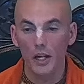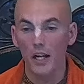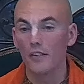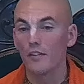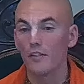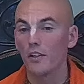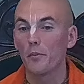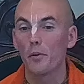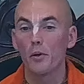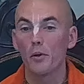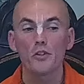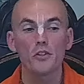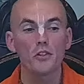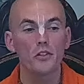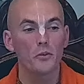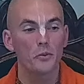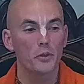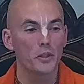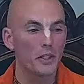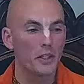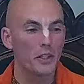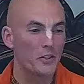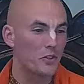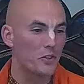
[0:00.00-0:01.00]
We have our
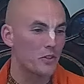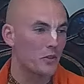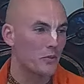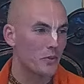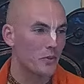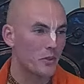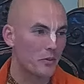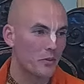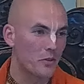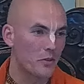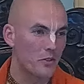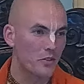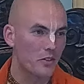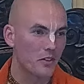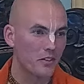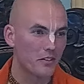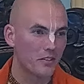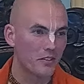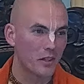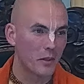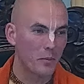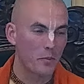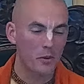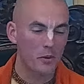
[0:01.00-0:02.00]
personal relationship with
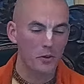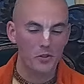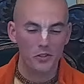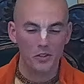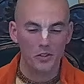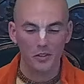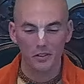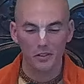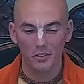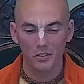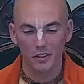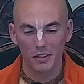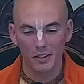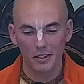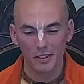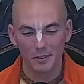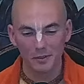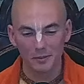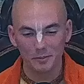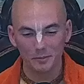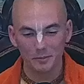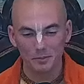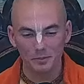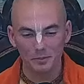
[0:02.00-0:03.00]
Krishna, our personal
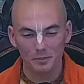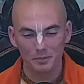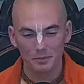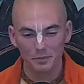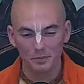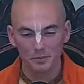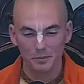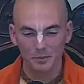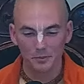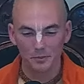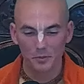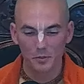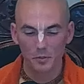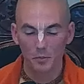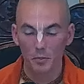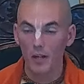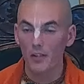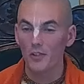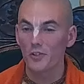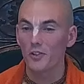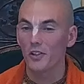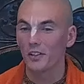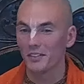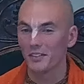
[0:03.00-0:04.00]

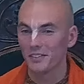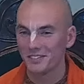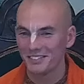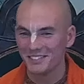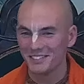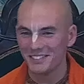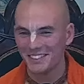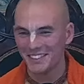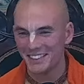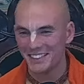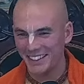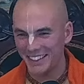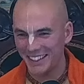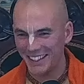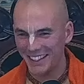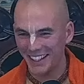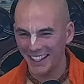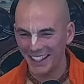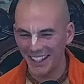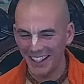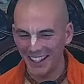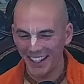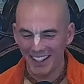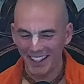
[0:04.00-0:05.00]
bhajan.
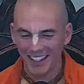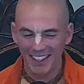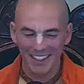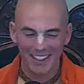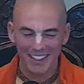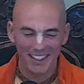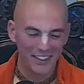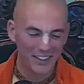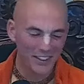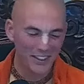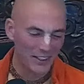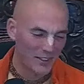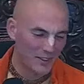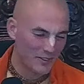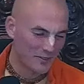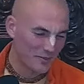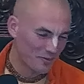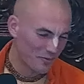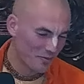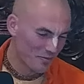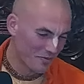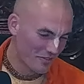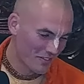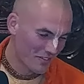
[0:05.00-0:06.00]
In
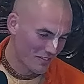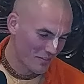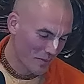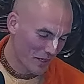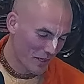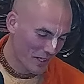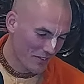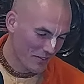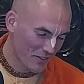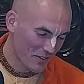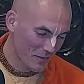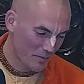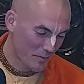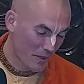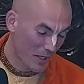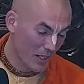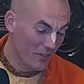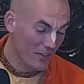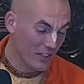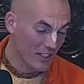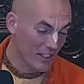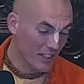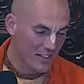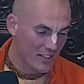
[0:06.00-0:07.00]

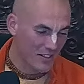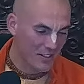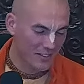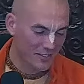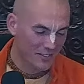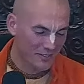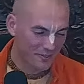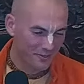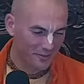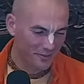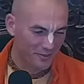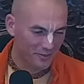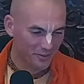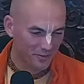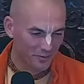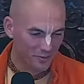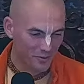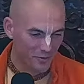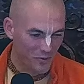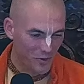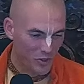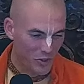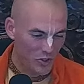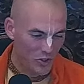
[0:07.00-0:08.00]
Bhagavad Gita,
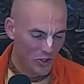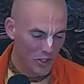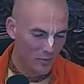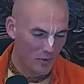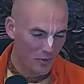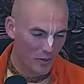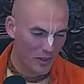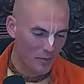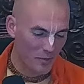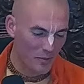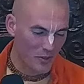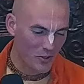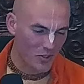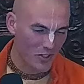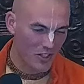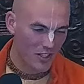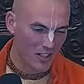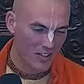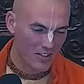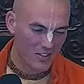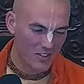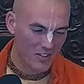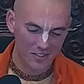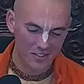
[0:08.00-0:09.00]
chapter number
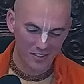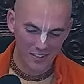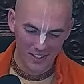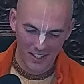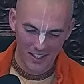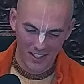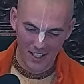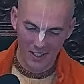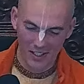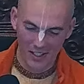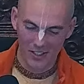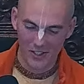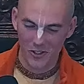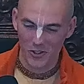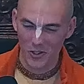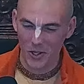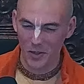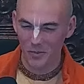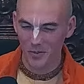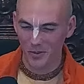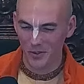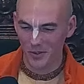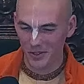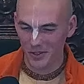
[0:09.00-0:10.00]
6, at the end of the
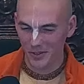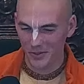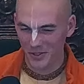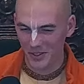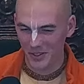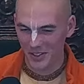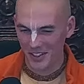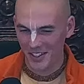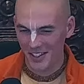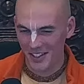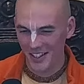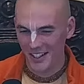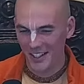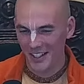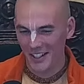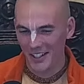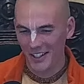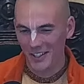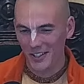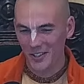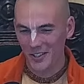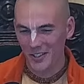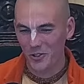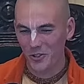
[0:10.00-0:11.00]
chapter, when
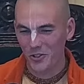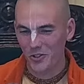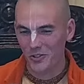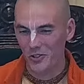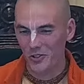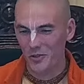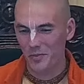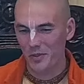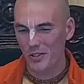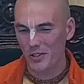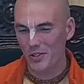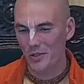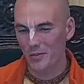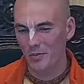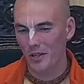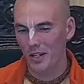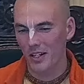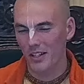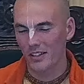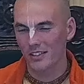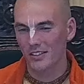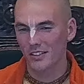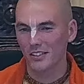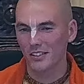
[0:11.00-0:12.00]
Krishna speaks
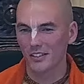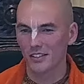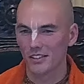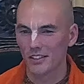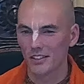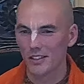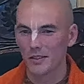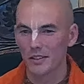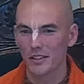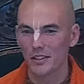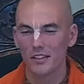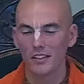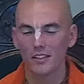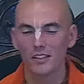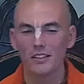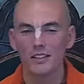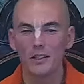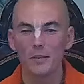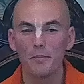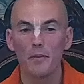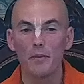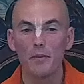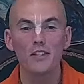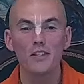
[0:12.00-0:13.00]
about
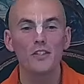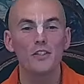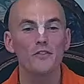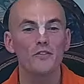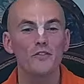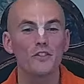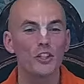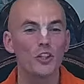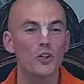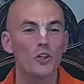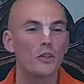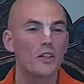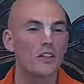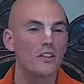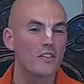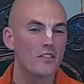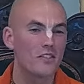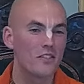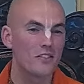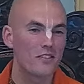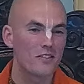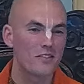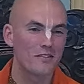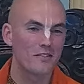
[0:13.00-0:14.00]
the best of the
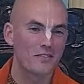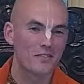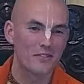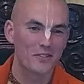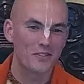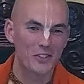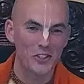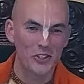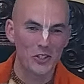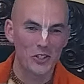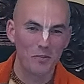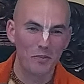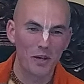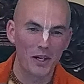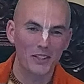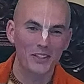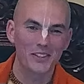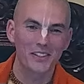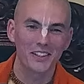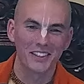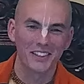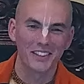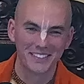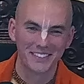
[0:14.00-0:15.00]
yogis is the
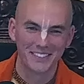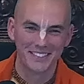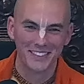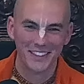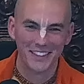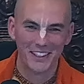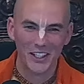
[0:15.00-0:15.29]
bhakta,